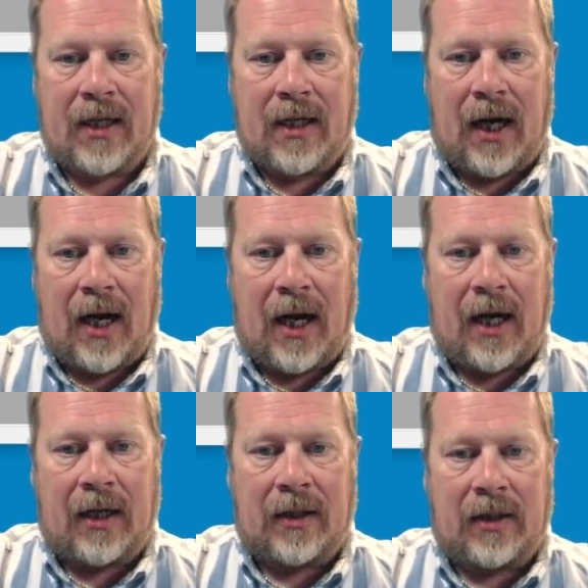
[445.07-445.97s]

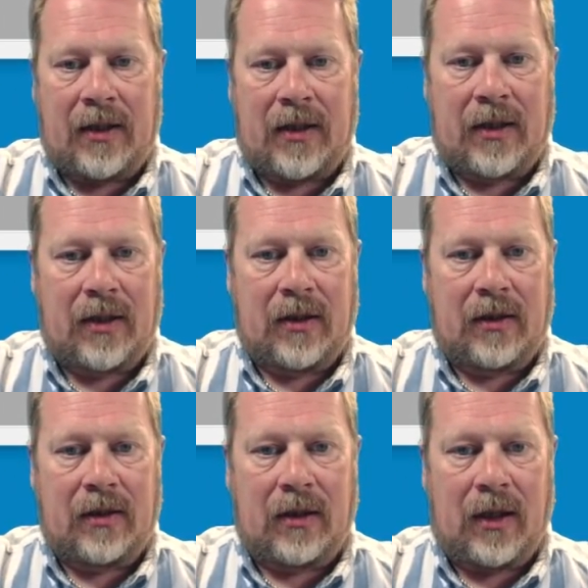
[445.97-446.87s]
And
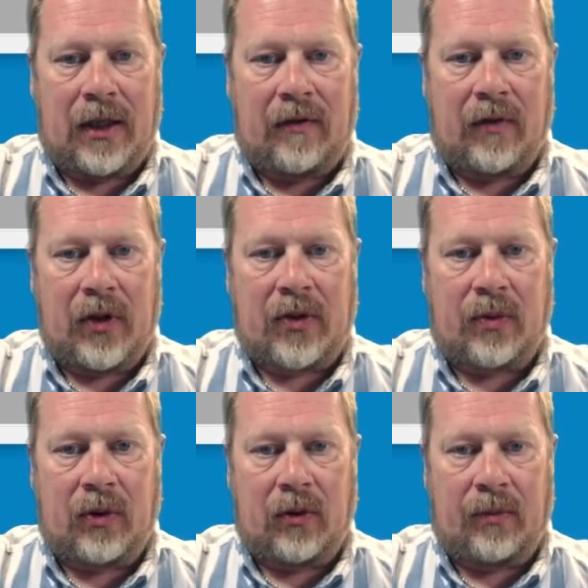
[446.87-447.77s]
an invoice
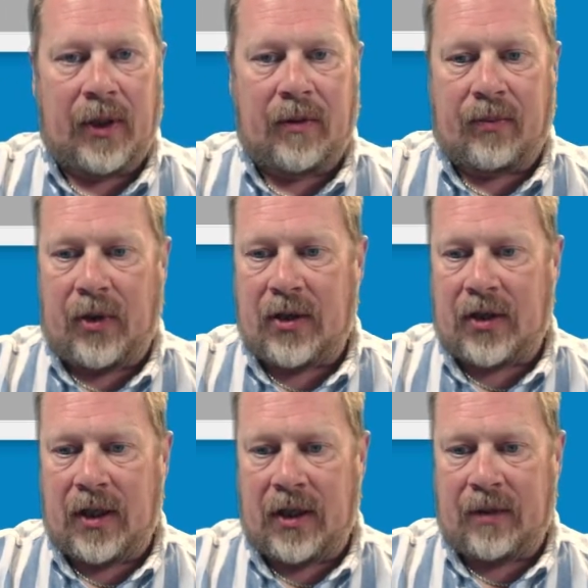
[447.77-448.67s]
will be
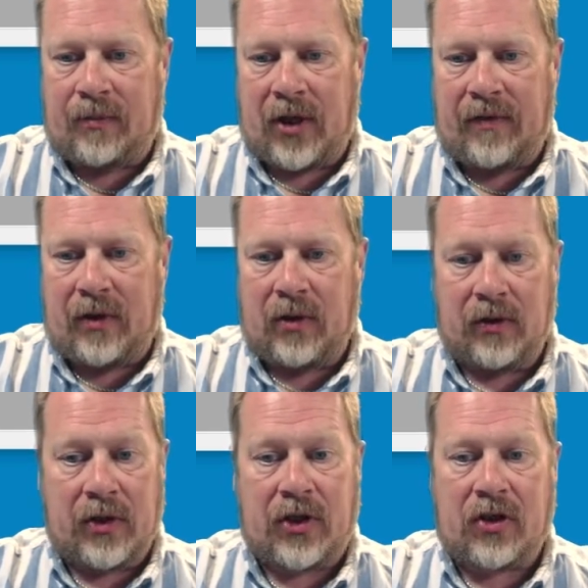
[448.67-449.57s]
printed, previewed
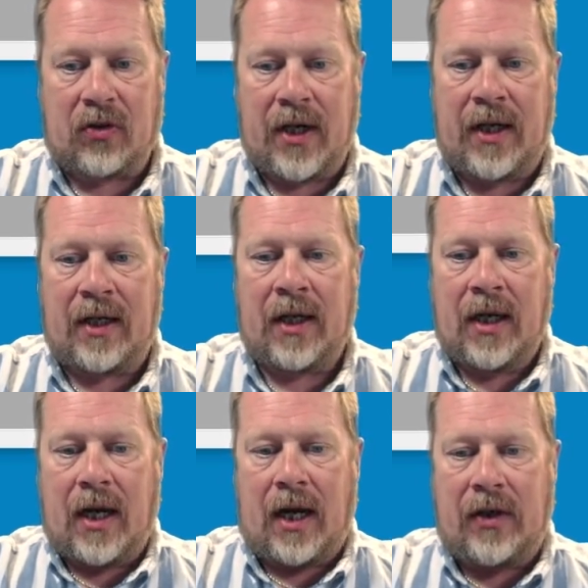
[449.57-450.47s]
on the screen.
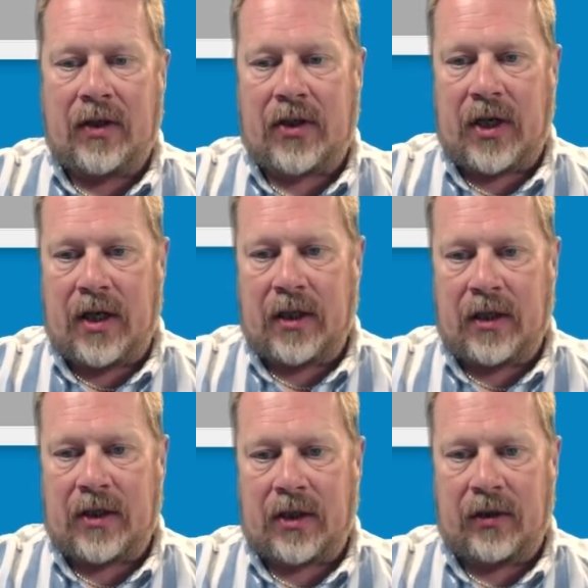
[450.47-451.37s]
And you can see
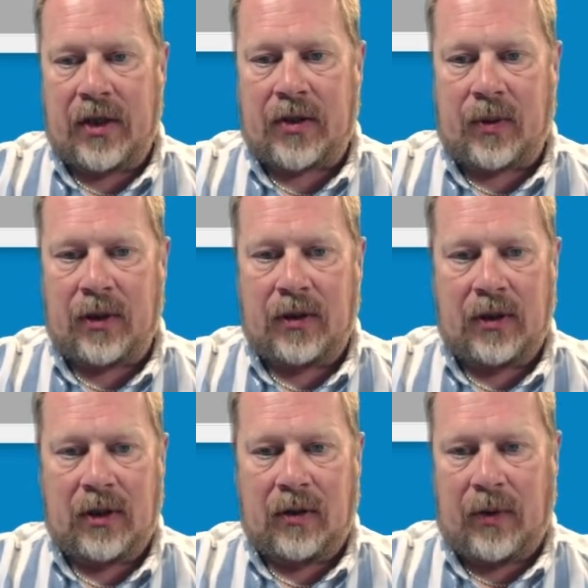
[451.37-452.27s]
that on this one,
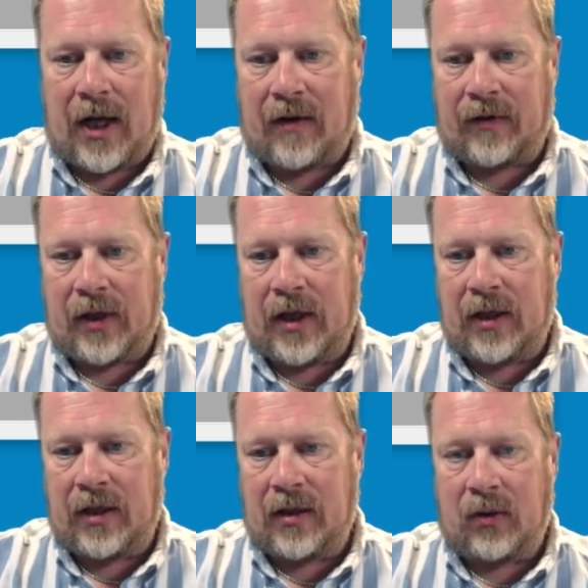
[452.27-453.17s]
we have
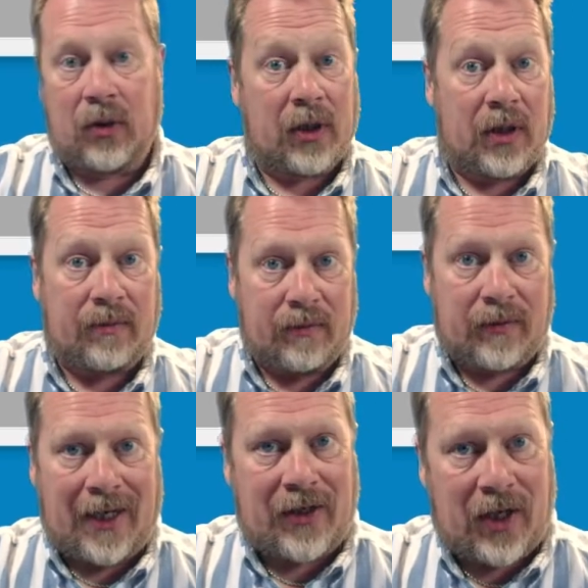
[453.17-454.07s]
the order
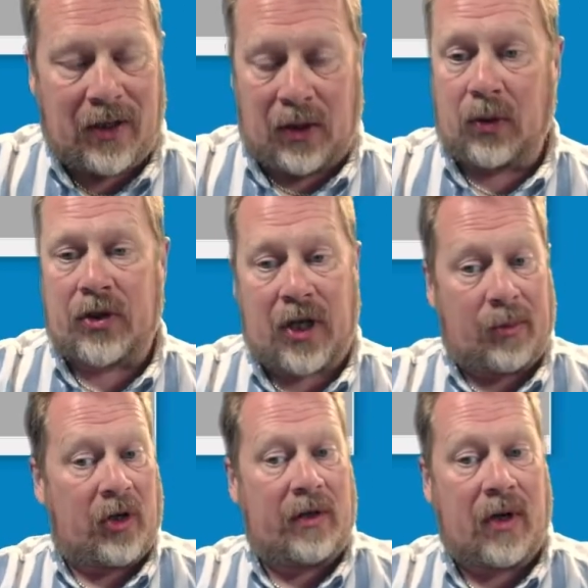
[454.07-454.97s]
detail, the order
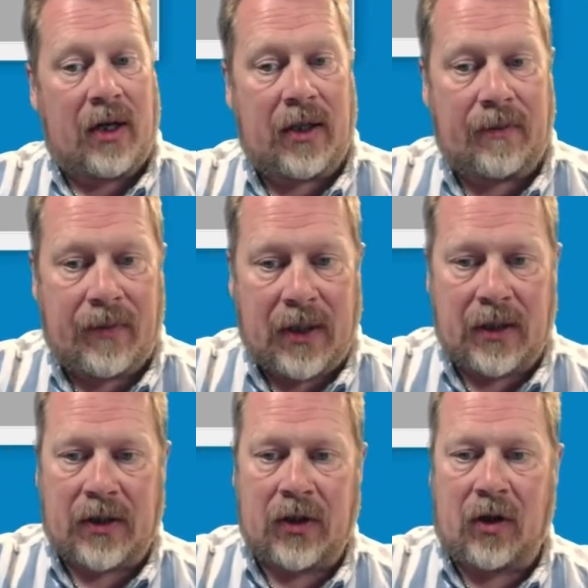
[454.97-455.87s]
summary rather, at
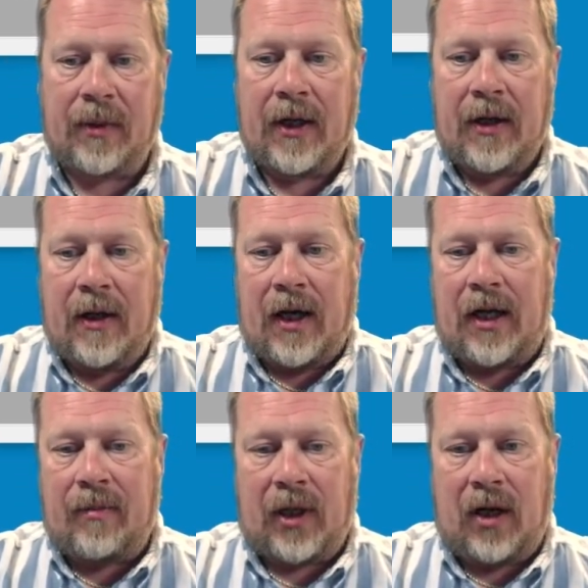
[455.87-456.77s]
the top. And
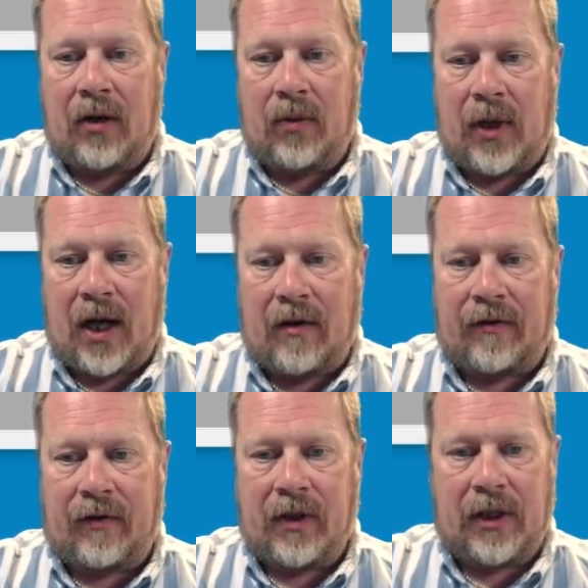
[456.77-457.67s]
then below we
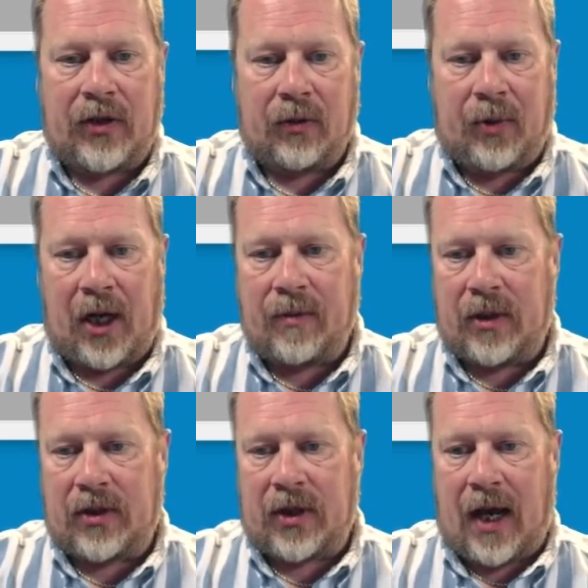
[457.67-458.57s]
have initial
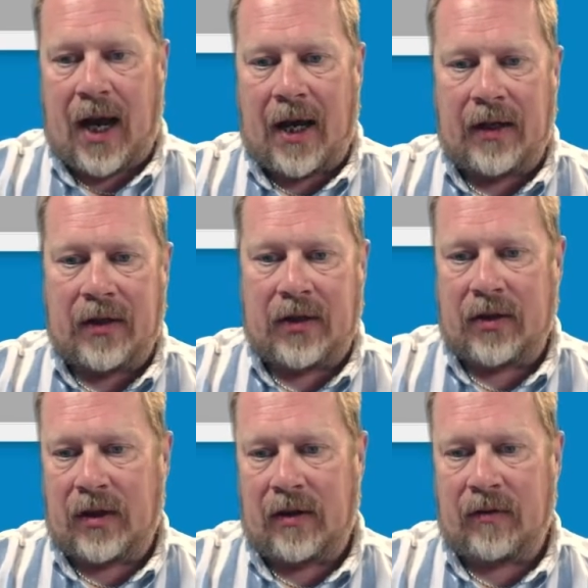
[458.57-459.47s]
payment and
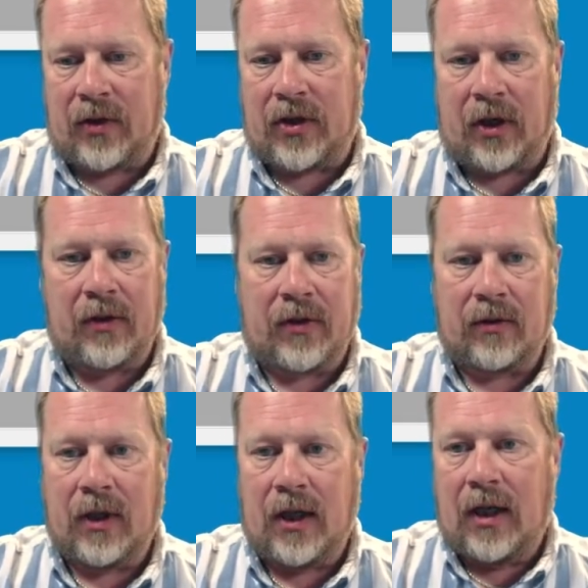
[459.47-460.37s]
the invoice
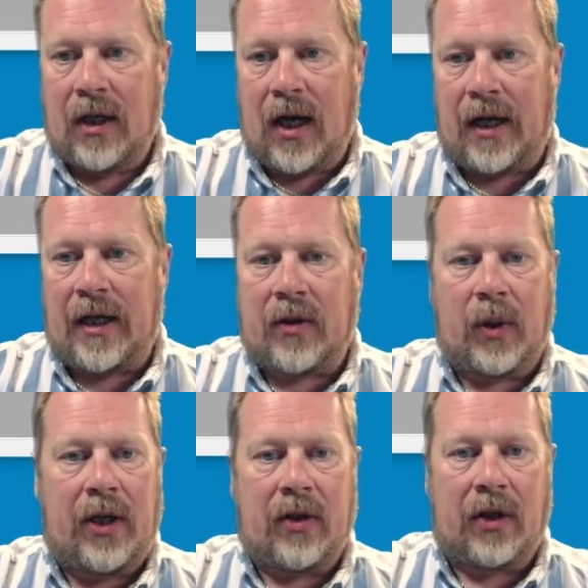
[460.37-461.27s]
total. And
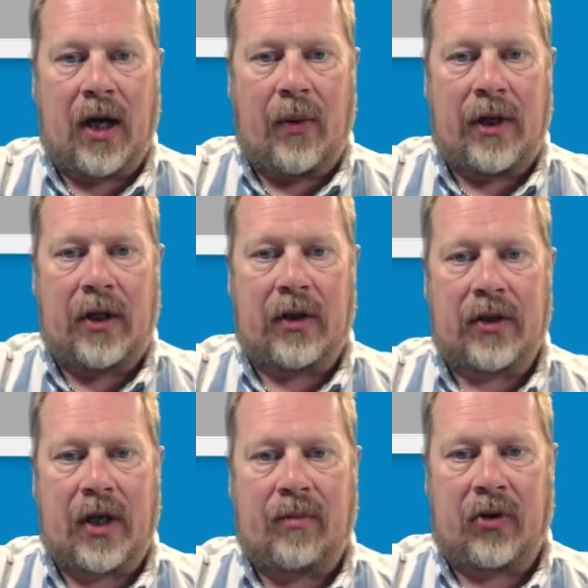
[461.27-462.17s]
equally, you could go in and you could
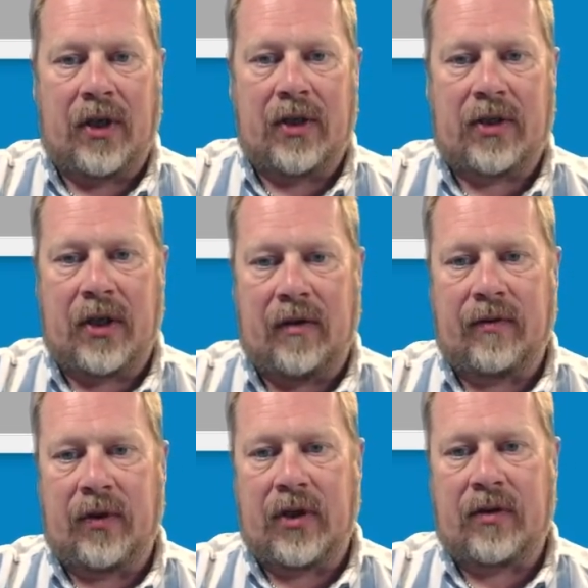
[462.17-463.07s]
say print
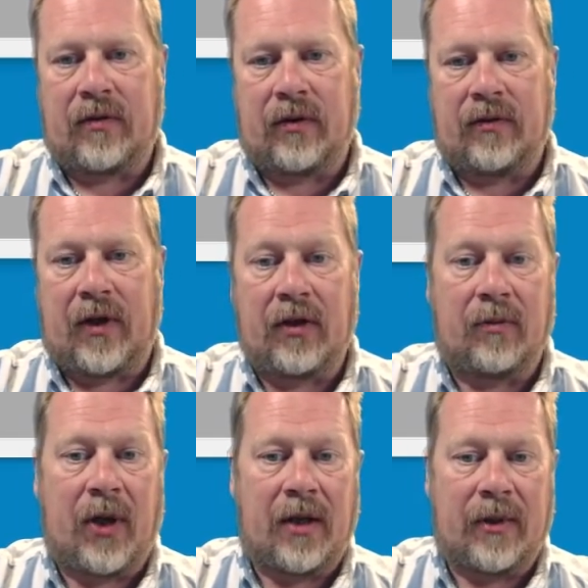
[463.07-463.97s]
invoice for final
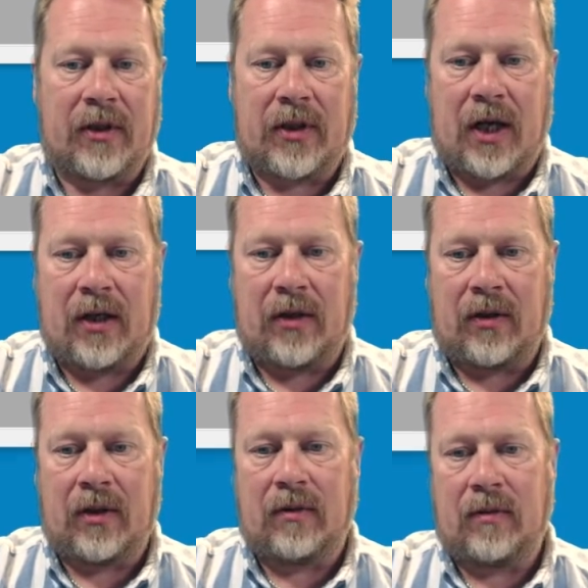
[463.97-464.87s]
payments, and you
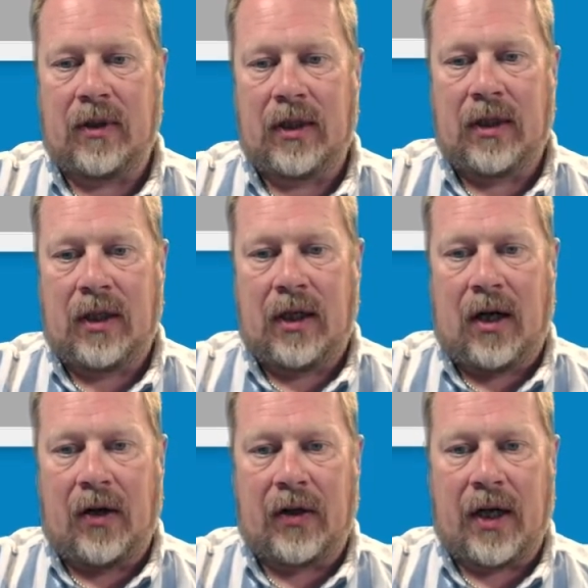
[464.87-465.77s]
can
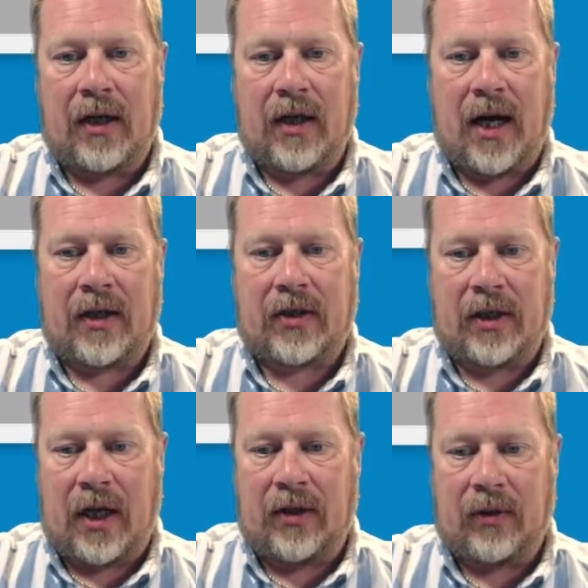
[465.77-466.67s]
OK that,
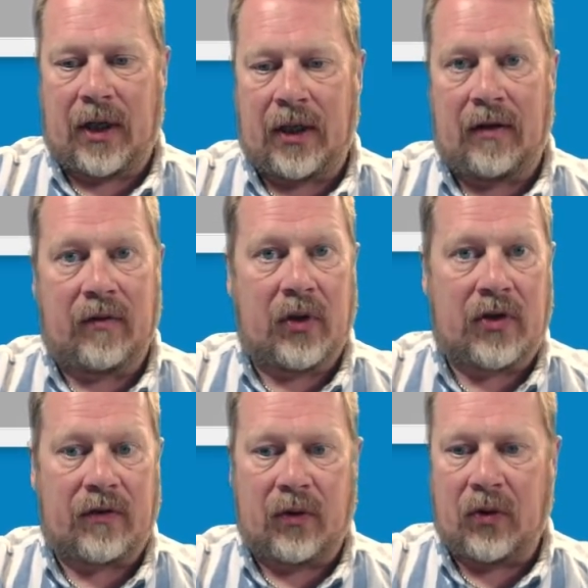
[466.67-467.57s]
and then you'll get an invoice
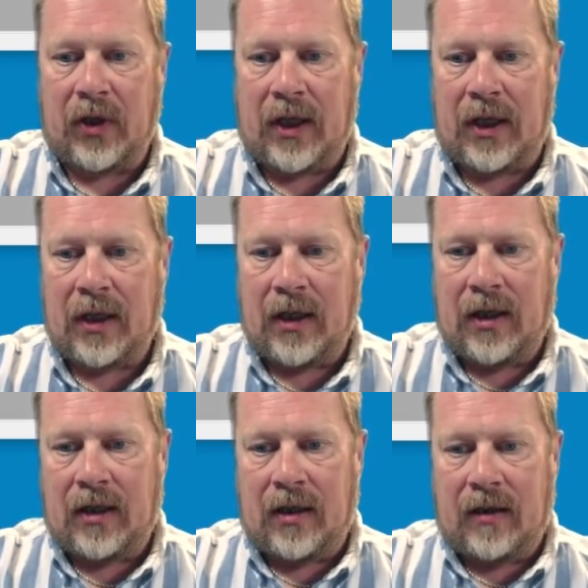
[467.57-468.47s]
for the
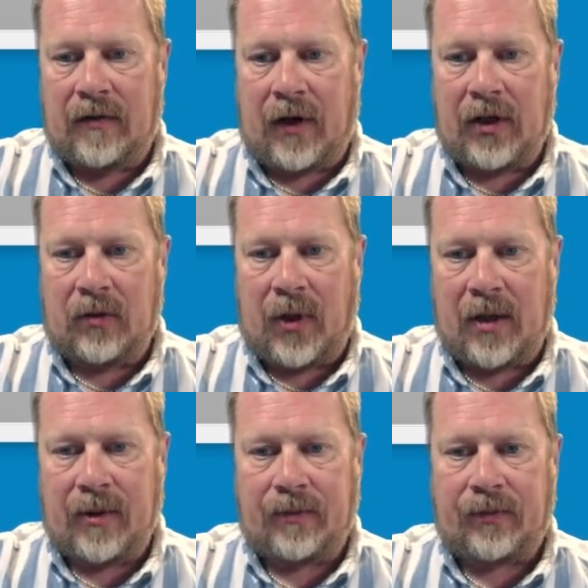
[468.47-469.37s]
final payment.